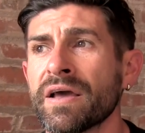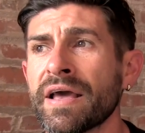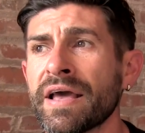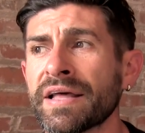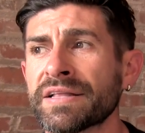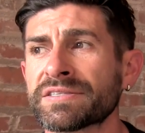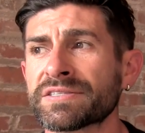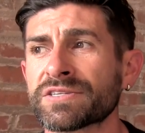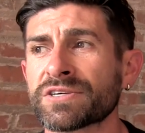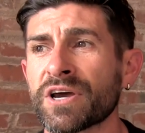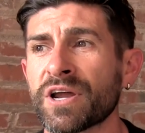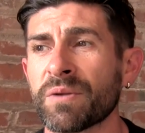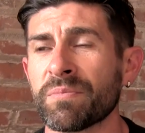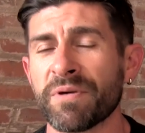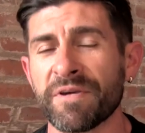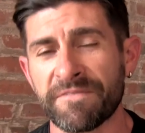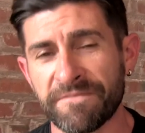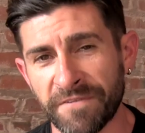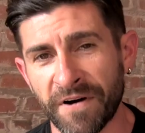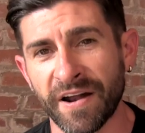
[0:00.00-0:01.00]
It's going to
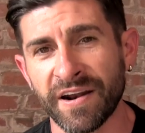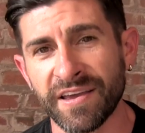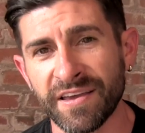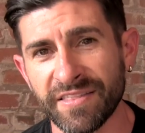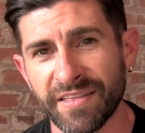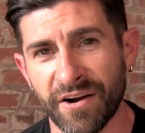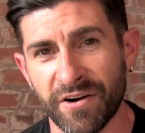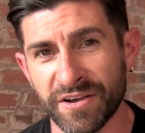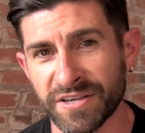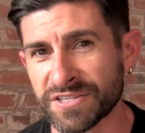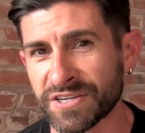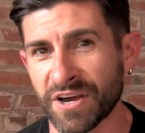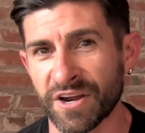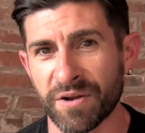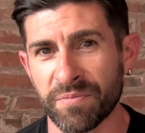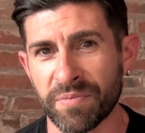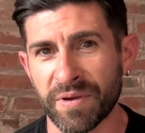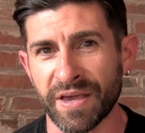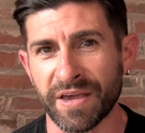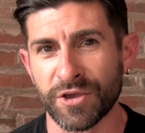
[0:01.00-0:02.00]
be funny. There is going
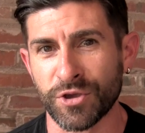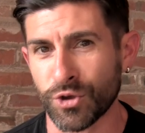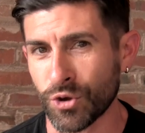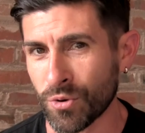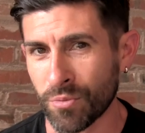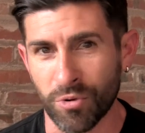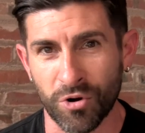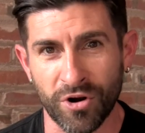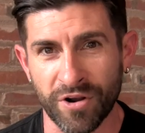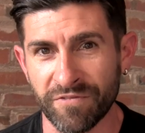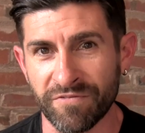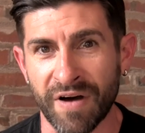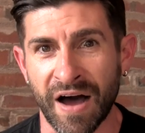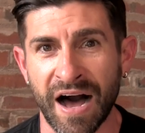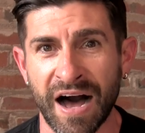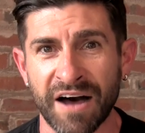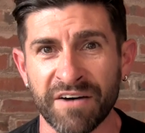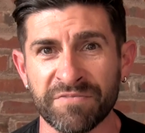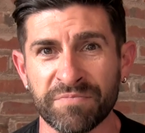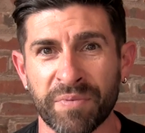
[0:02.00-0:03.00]
to be humor
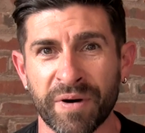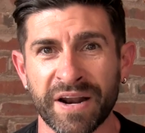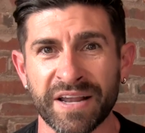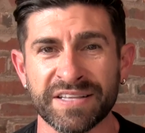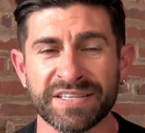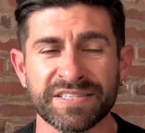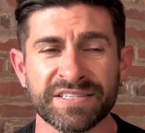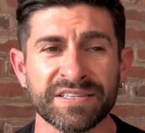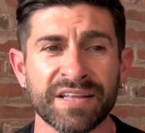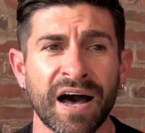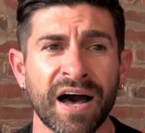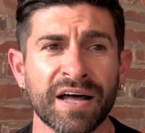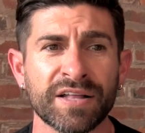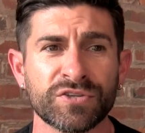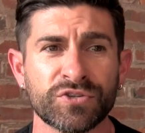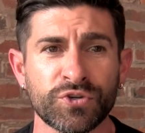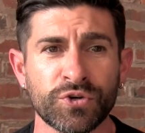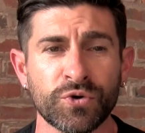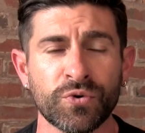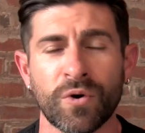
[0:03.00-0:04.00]
involved, but it's
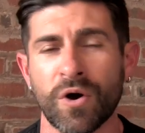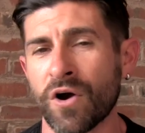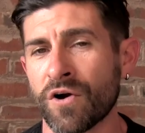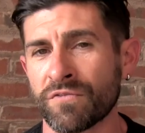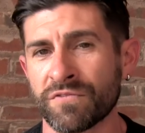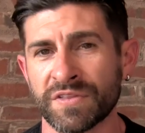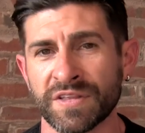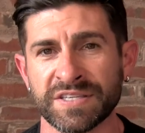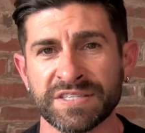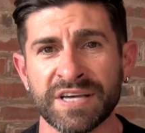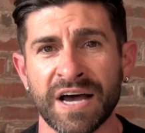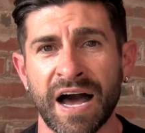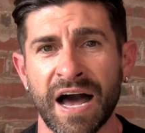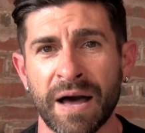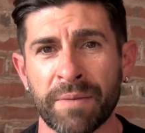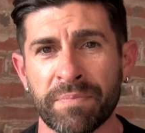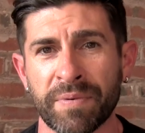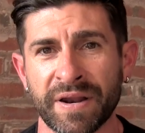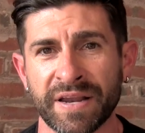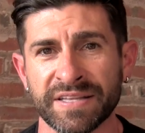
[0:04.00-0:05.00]
not too over the
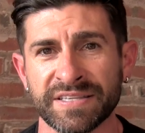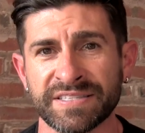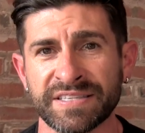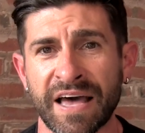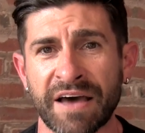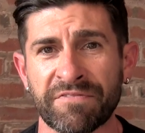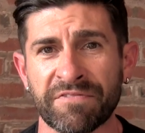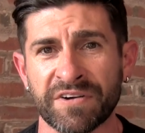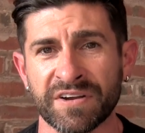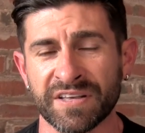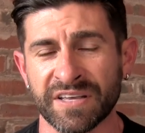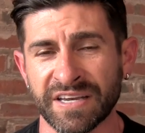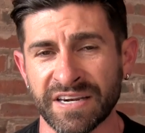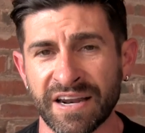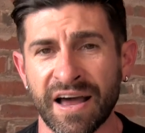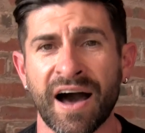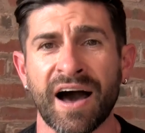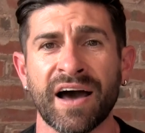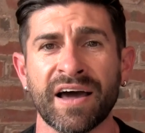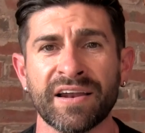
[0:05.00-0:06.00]
top, and it's definitely
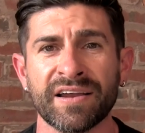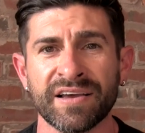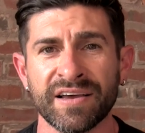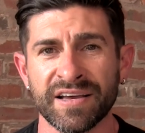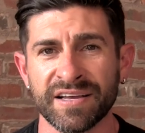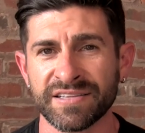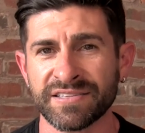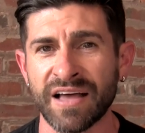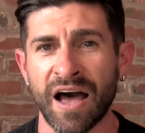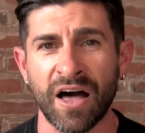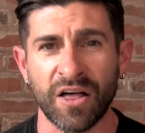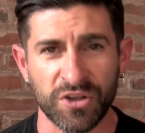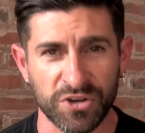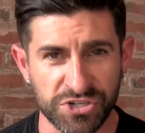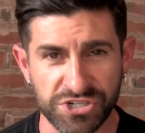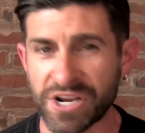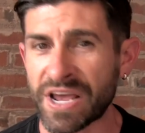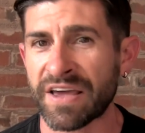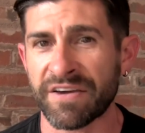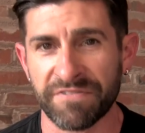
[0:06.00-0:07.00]
not Dollar
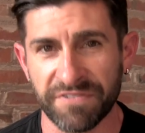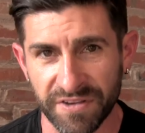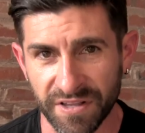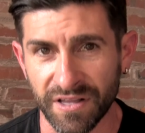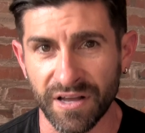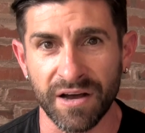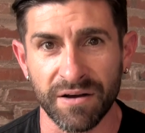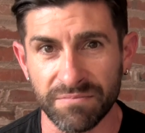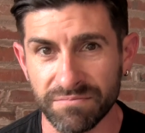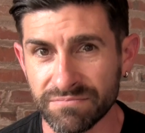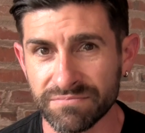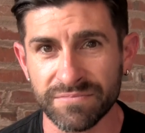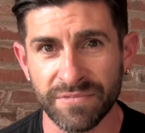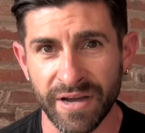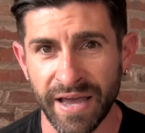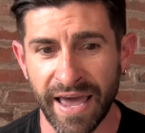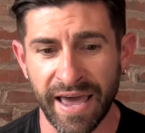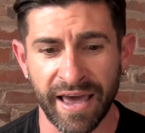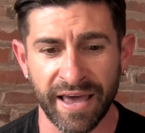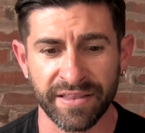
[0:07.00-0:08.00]
Shave Club.
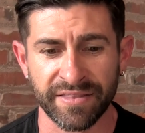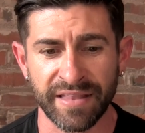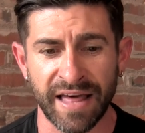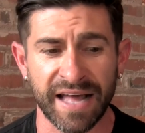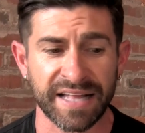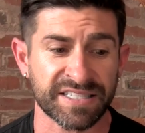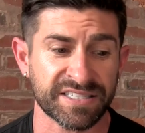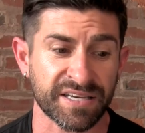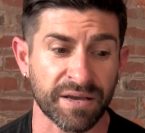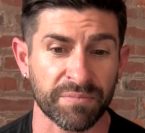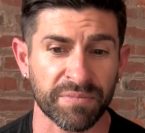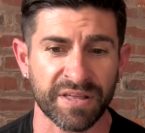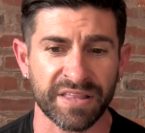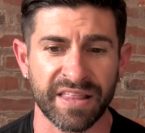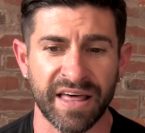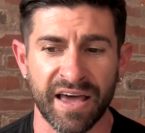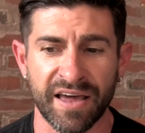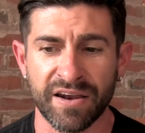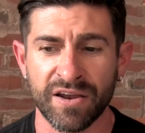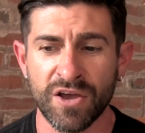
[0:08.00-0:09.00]
And that's something
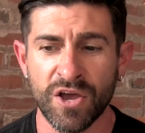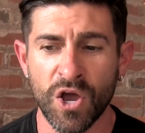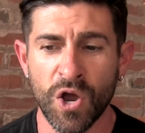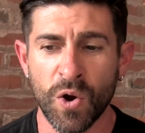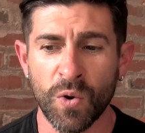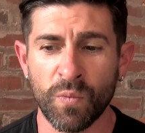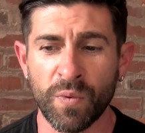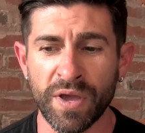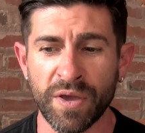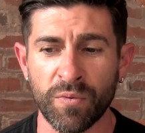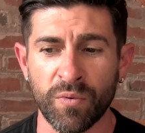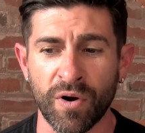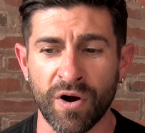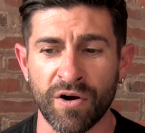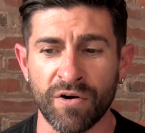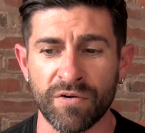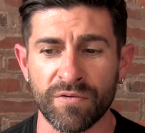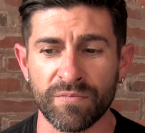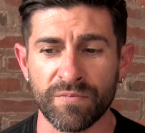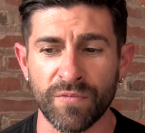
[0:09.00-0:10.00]
that we
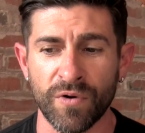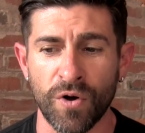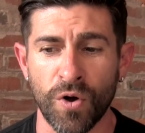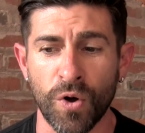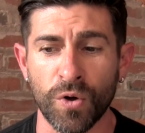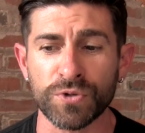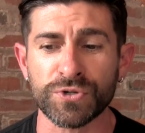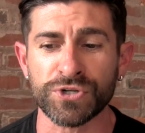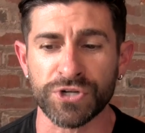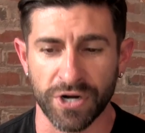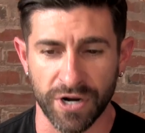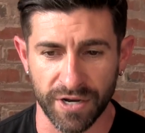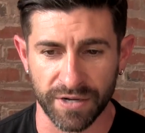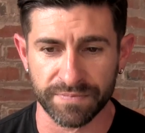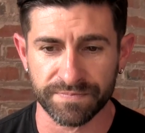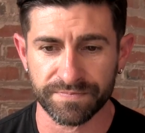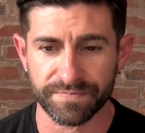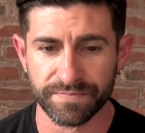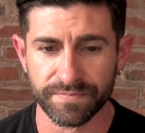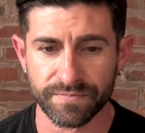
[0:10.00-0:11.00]
were
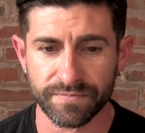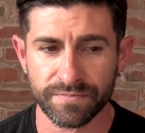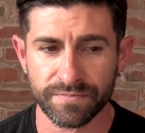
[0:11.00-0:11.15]
ultra